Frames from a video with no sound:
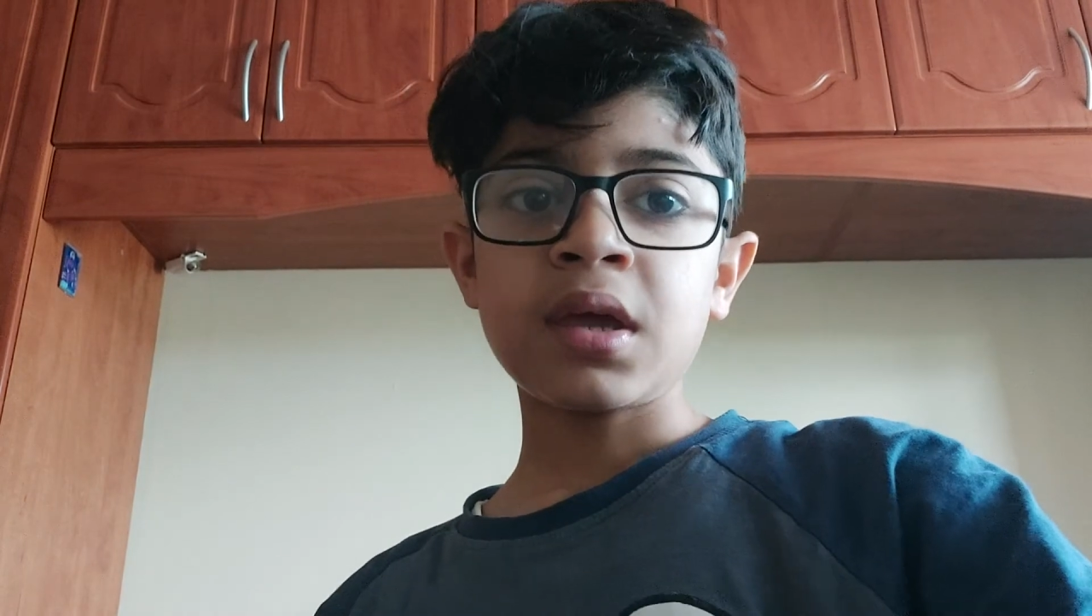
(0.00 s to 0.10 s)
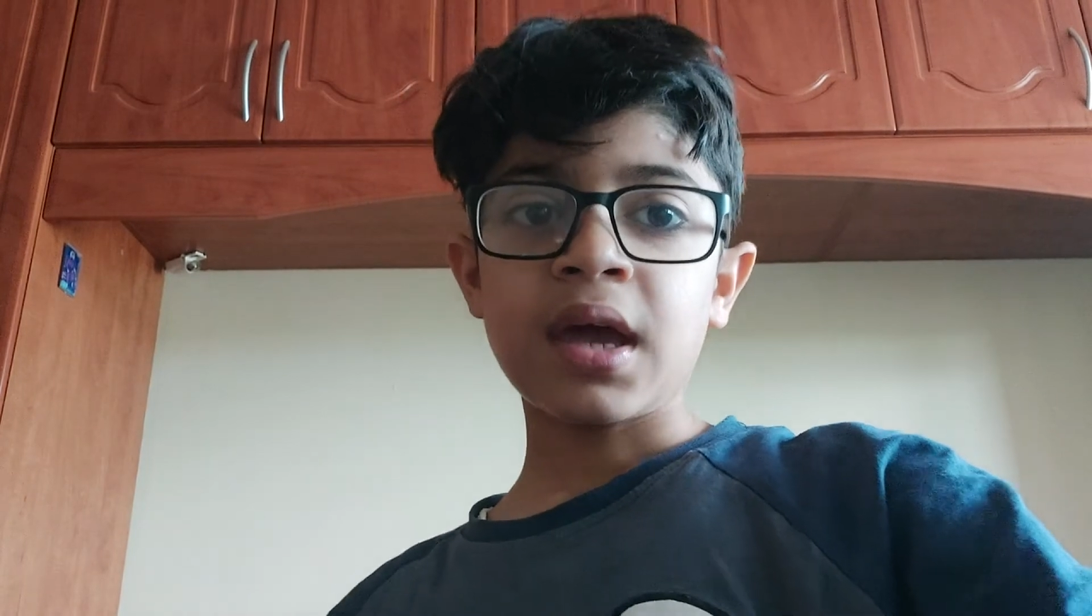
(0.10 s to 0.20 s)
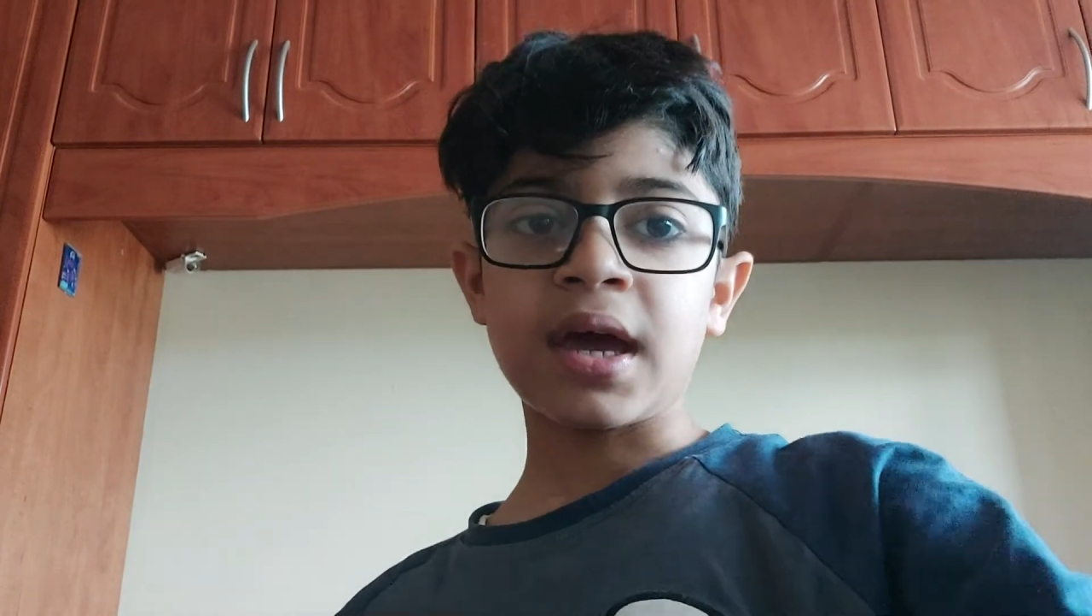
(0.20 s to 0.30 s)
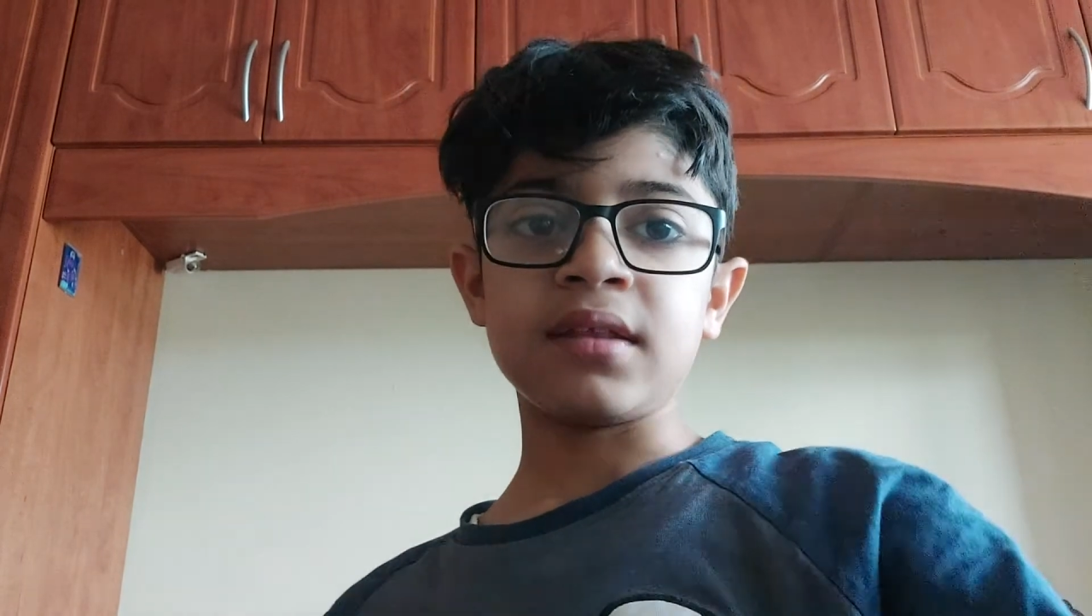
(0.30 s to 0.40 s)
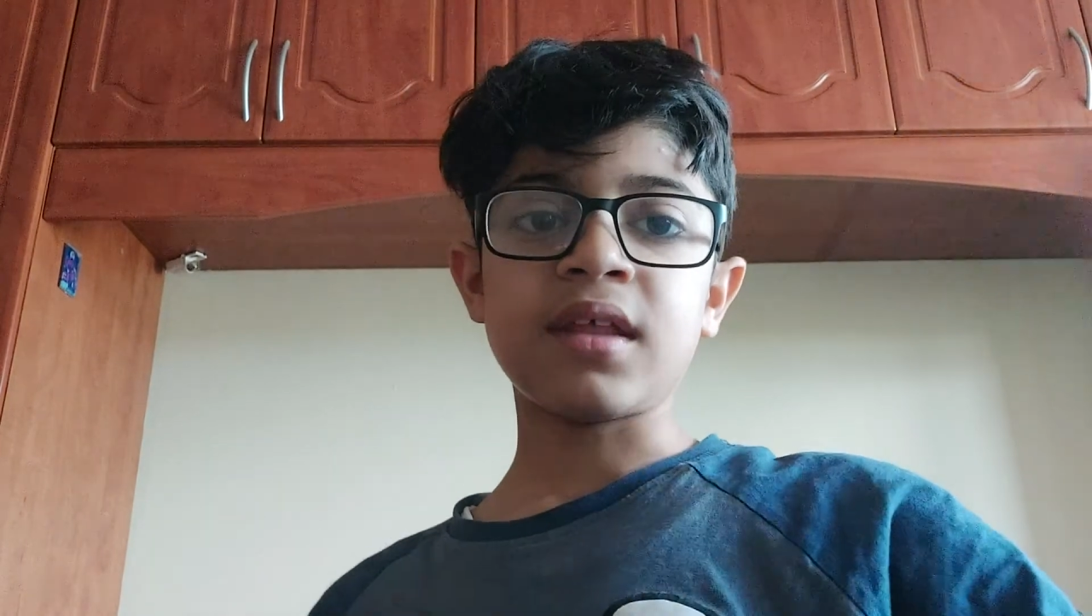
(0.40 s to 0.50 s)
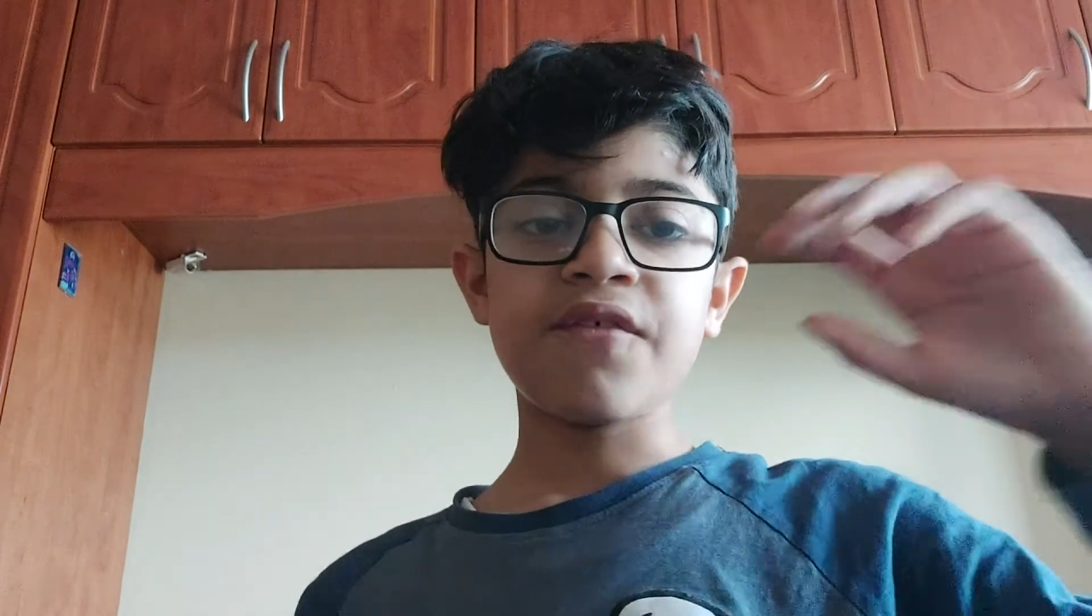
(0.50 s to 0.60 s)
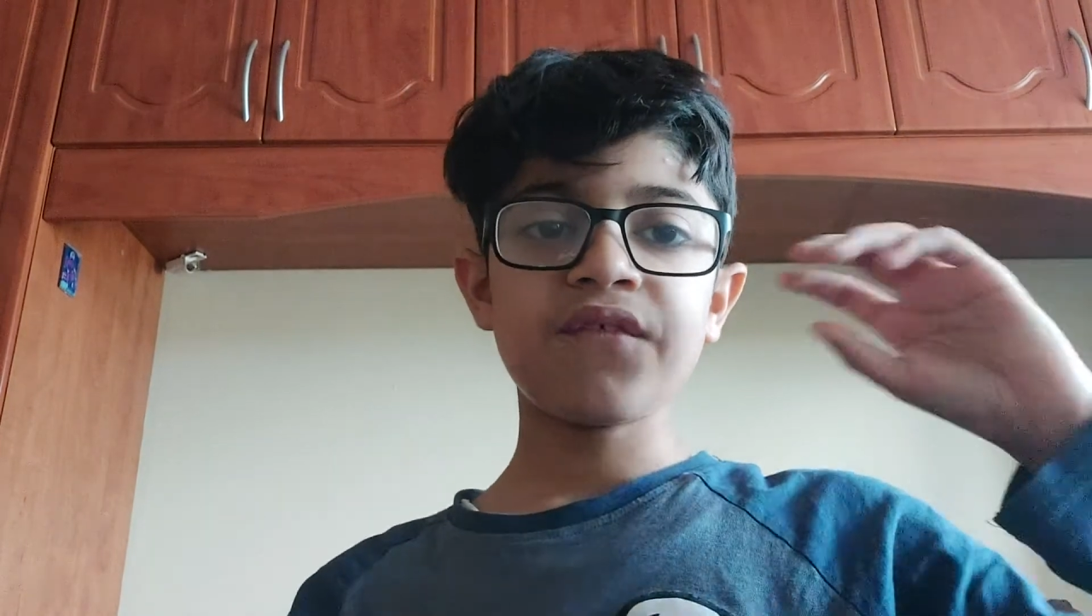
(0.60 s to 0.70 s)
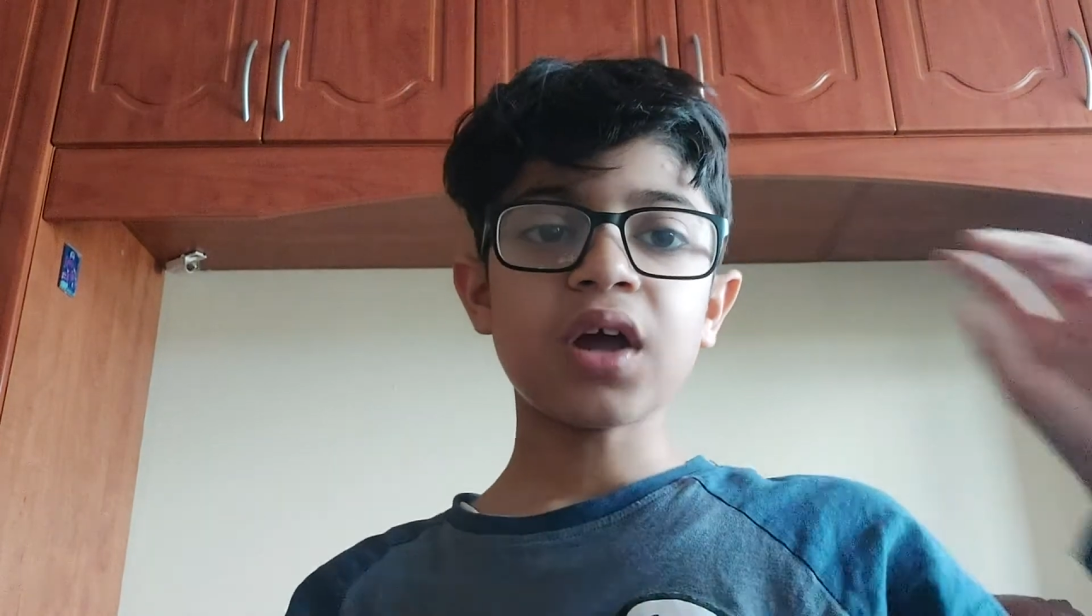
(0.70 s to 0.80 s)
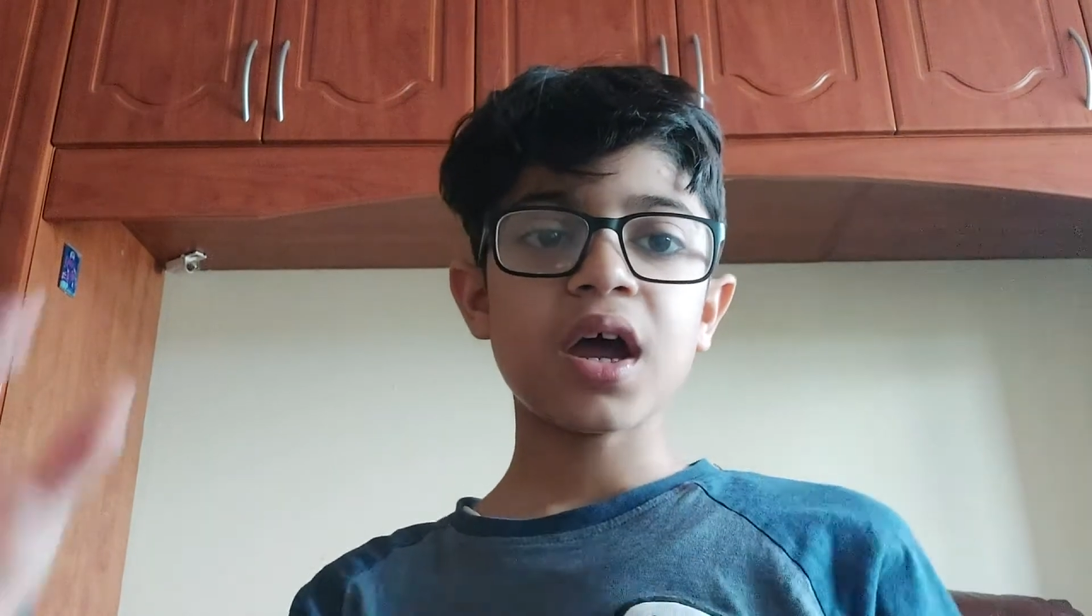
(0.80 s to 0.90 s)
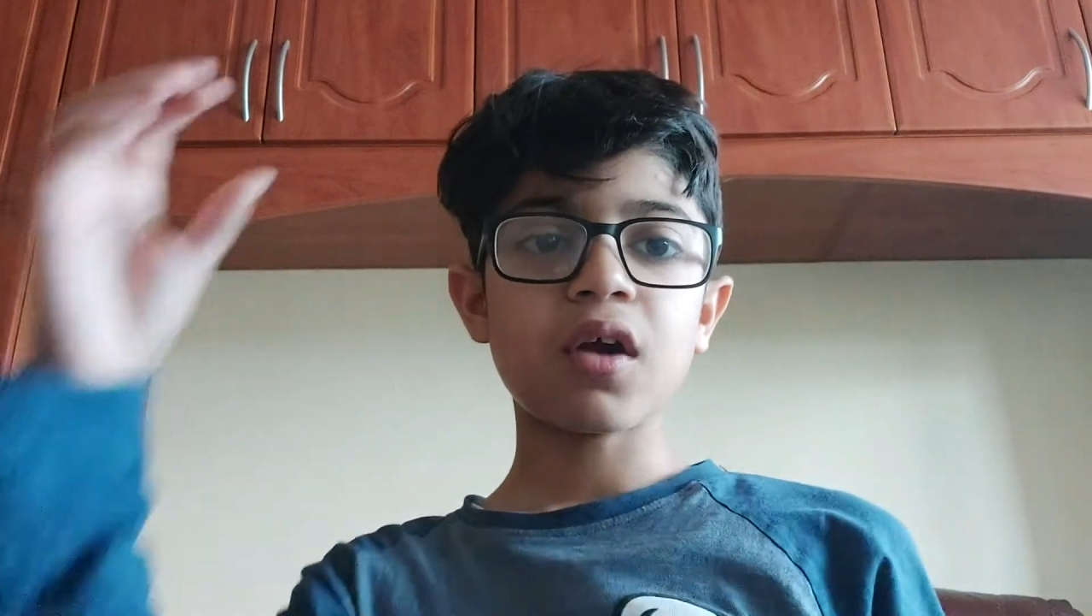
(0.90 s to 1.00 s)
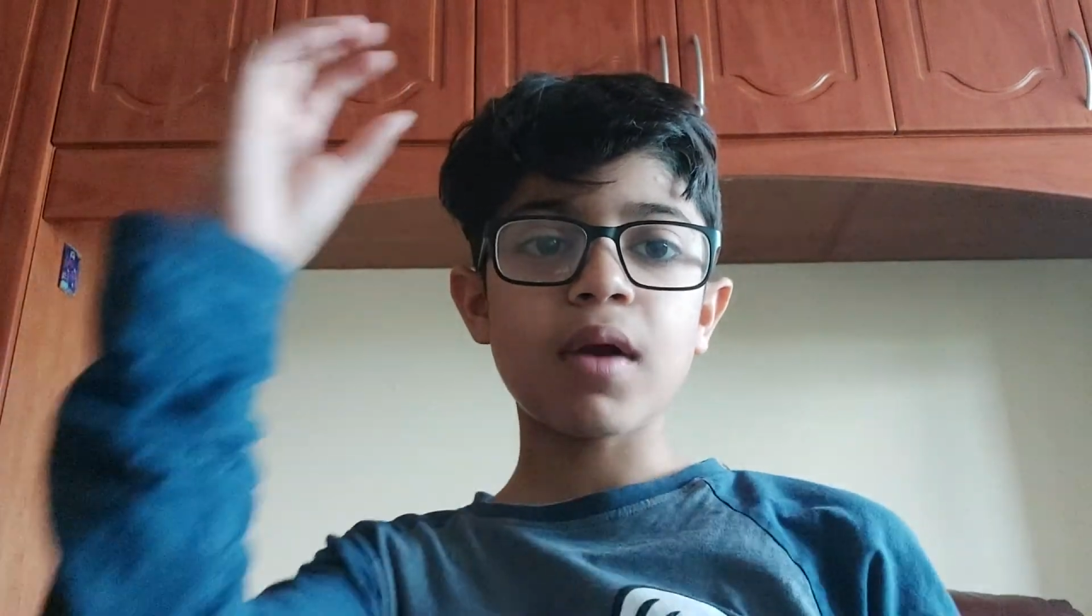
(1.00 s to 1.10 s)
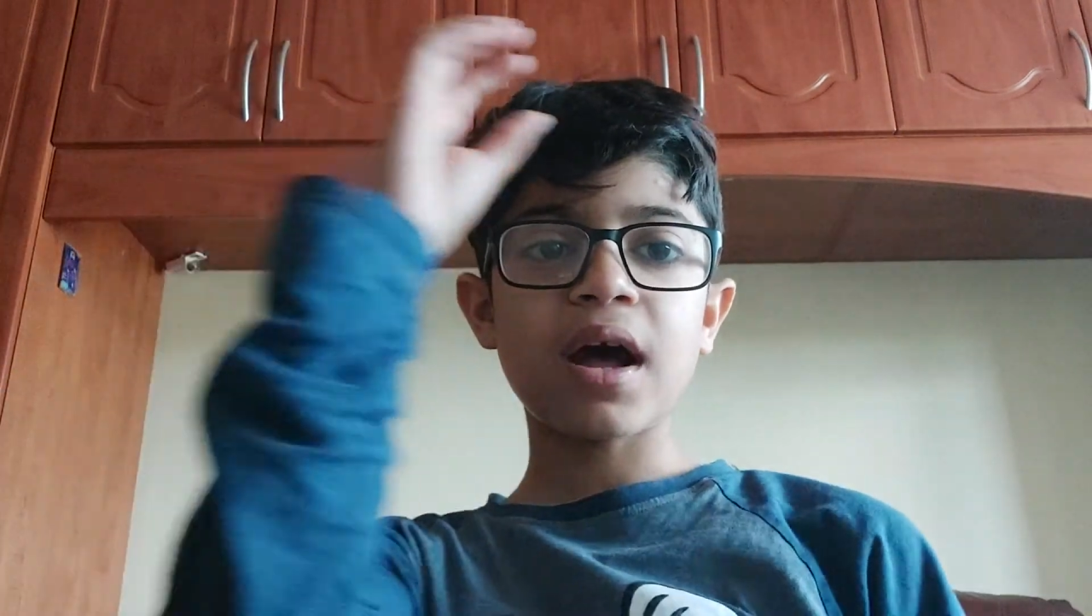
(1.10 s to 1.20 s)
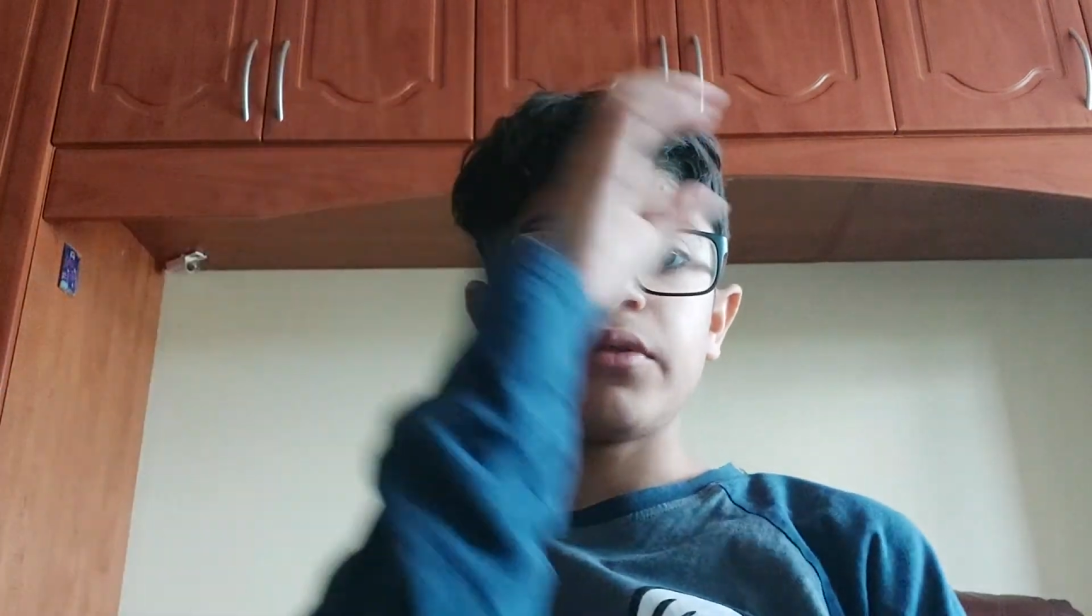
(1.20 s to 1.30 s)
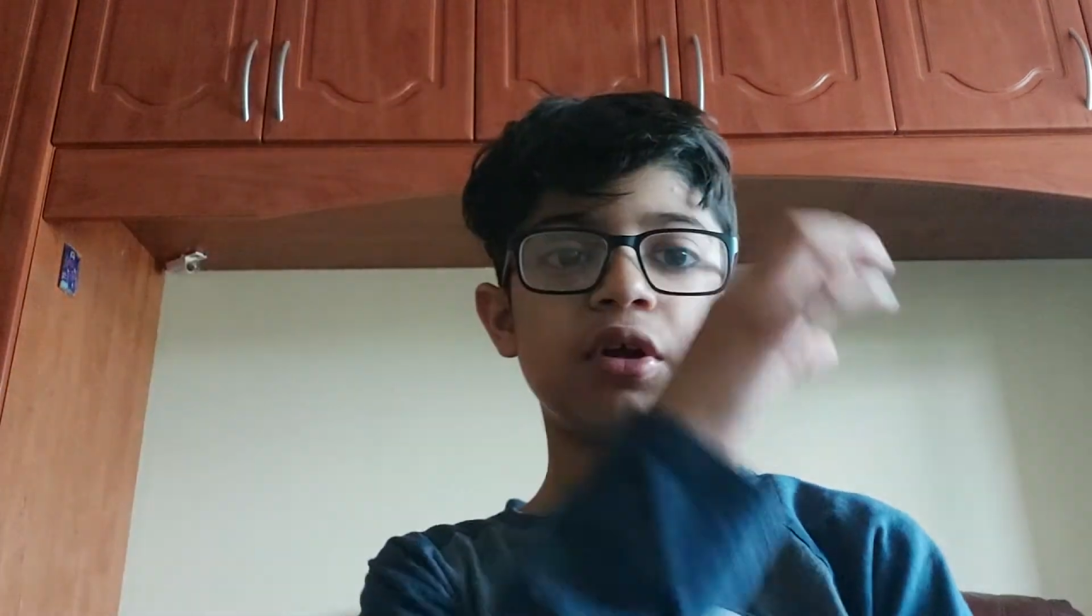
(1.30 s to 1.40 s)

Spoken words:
And they fly around